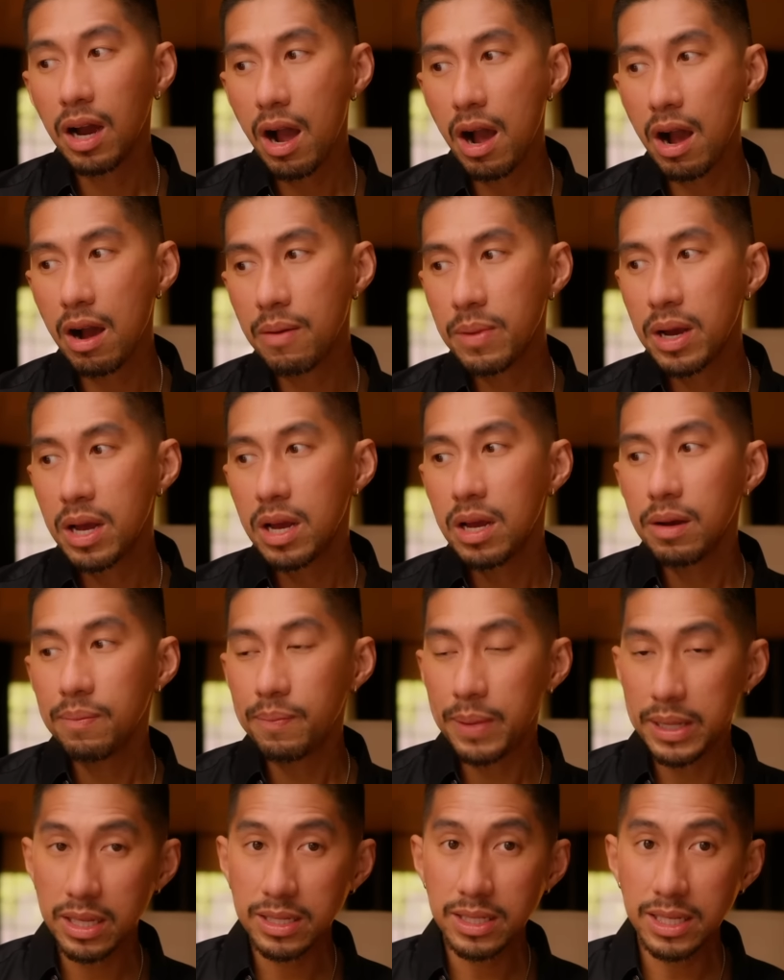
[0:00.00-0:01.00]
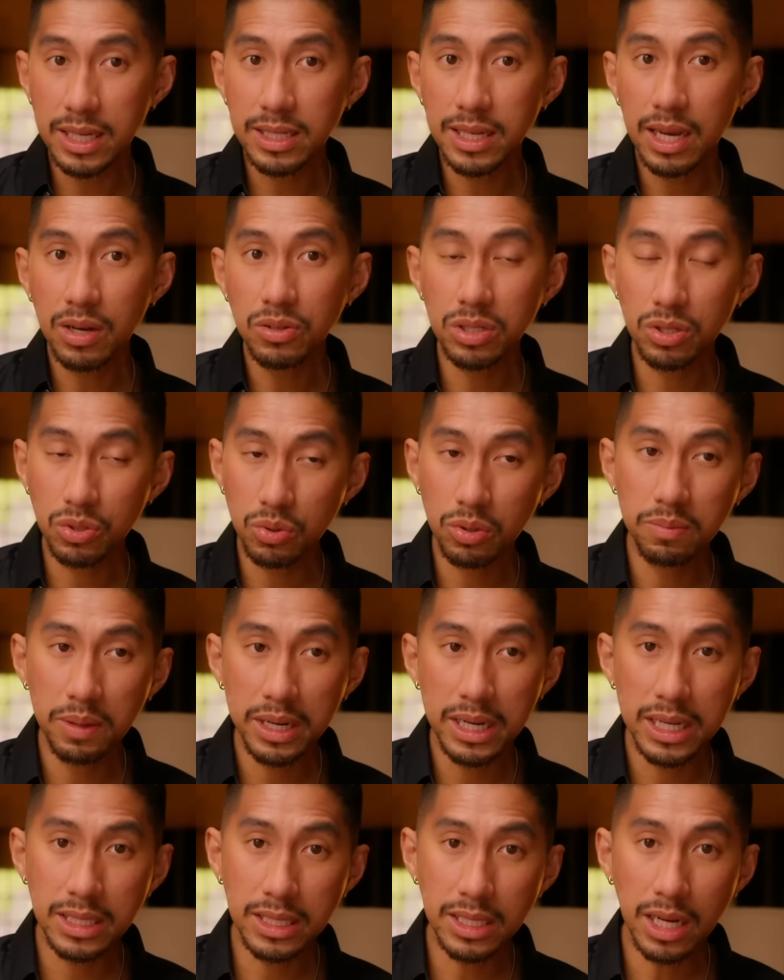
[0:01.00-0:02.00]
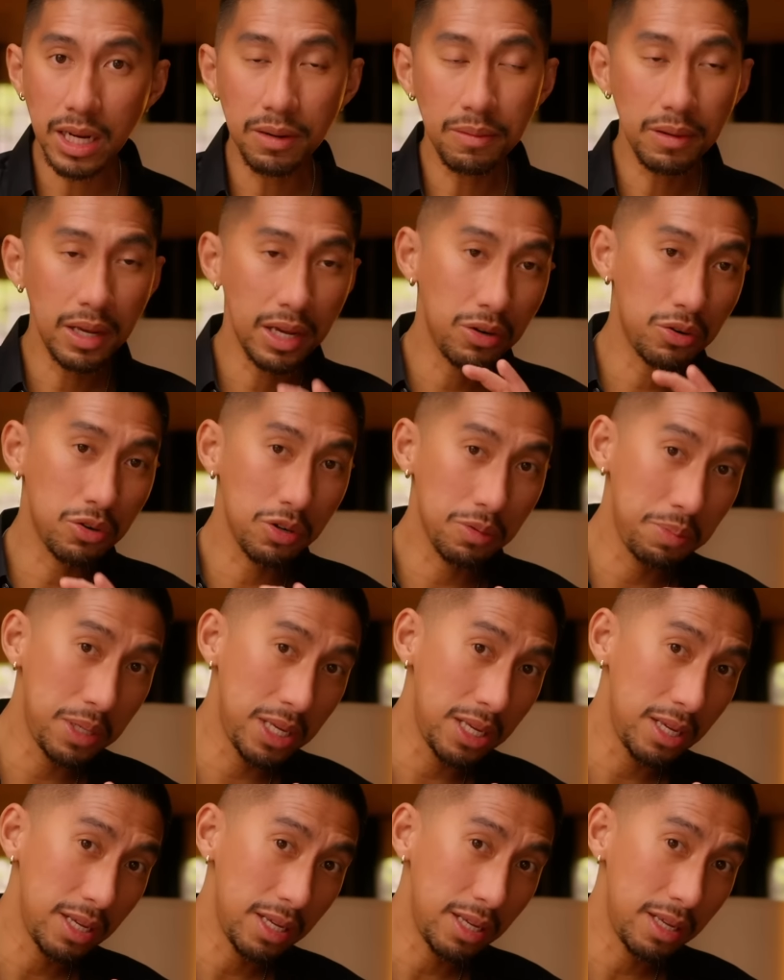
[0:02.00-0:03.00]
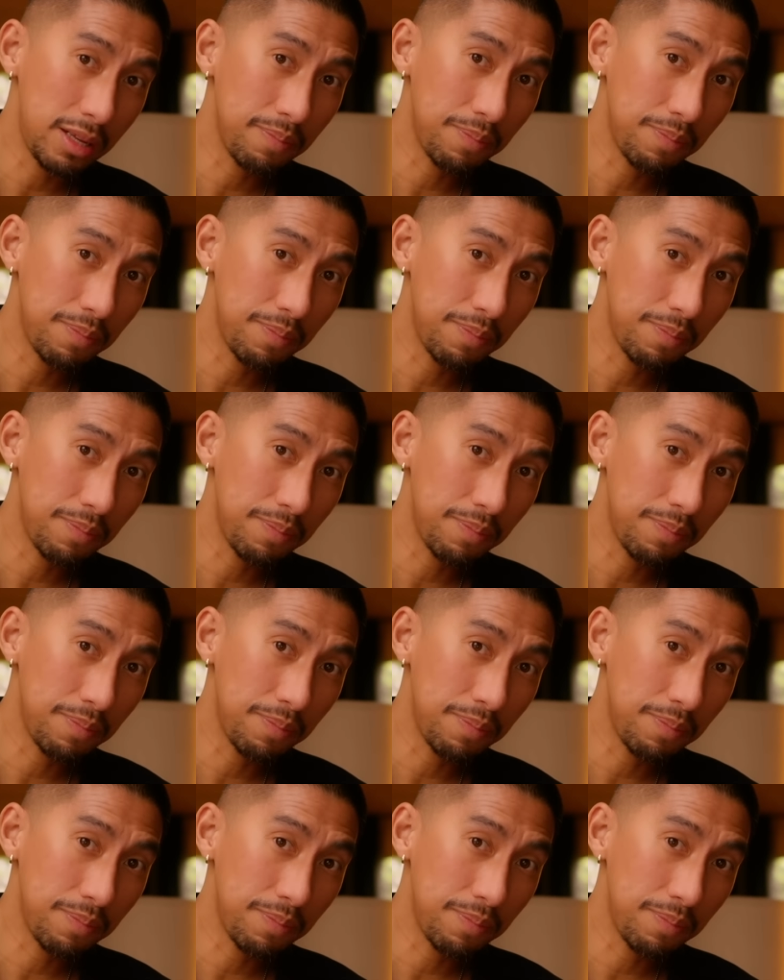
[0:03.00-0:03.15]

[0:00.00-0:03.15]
Um, but the sixth house is ruled by the sun and ruby